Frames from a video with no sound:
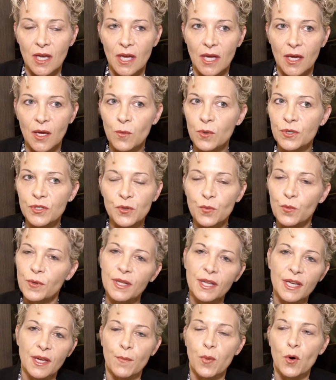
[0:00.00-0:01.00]
It was
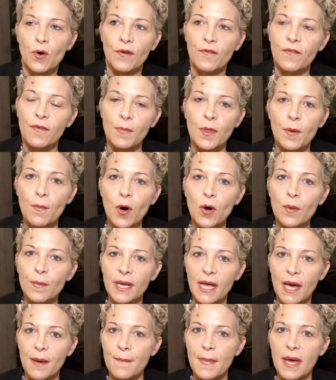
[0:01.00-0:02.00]
really important from the
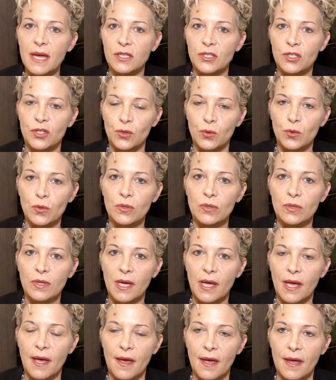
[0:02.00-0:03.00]
moment I met Jewel
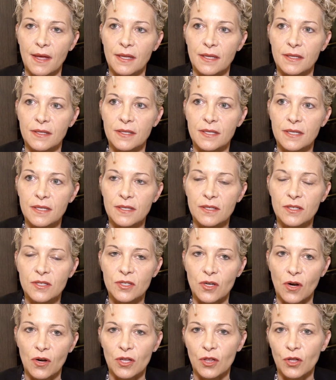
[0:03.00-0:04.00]
and
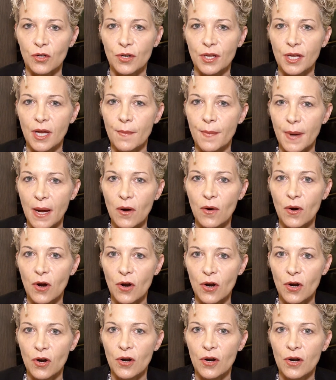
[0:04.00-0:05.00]
started learning about
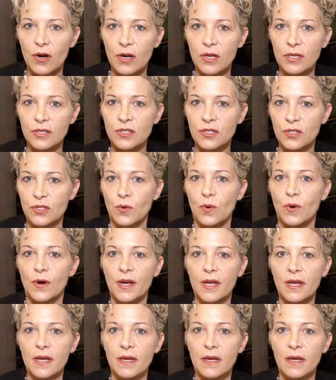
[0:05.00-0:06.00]
her
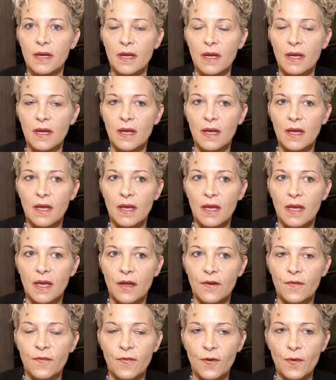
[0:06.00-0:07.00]
story.
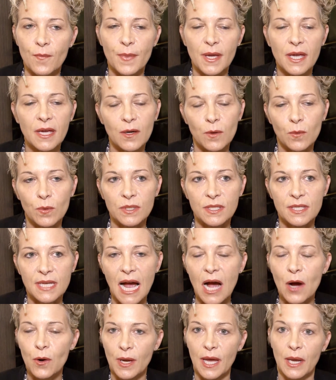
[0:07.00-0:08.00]
For me, it was
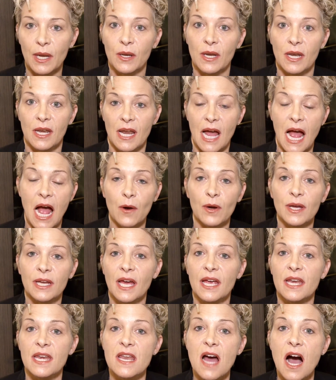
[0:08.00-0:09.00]
how can
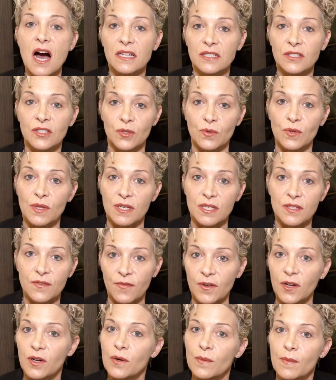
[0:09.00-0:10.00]
I not do this
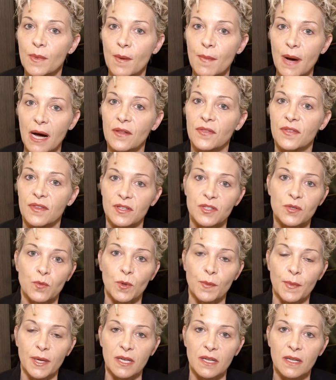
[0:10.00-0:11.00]
film about this
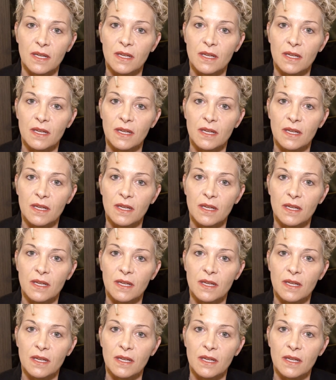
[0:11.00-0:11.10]
woman?